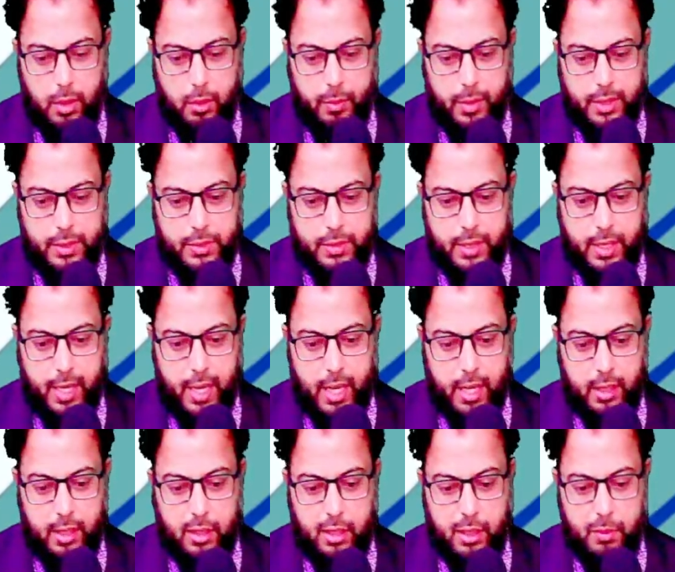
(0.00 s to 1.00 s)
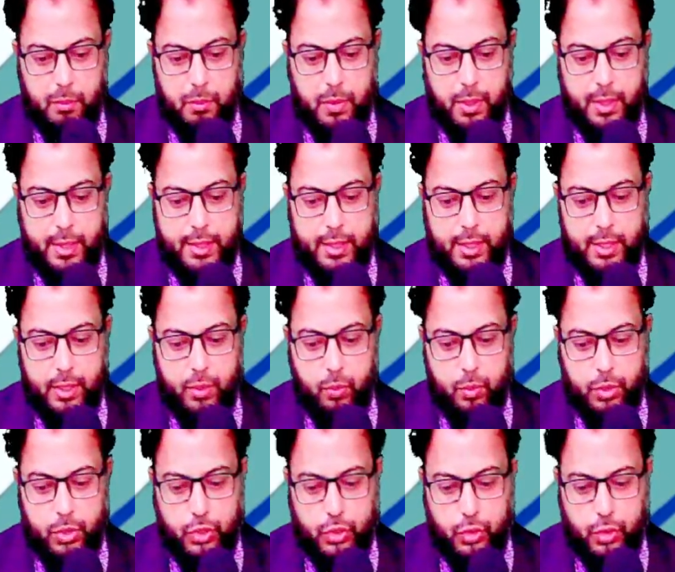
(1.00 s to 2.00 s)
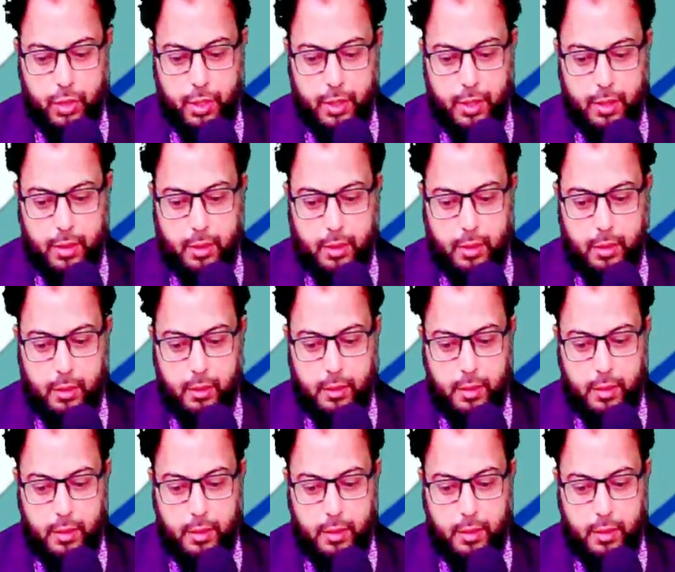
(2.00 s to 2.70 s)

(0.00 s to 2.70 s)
Means they are completely withdrawing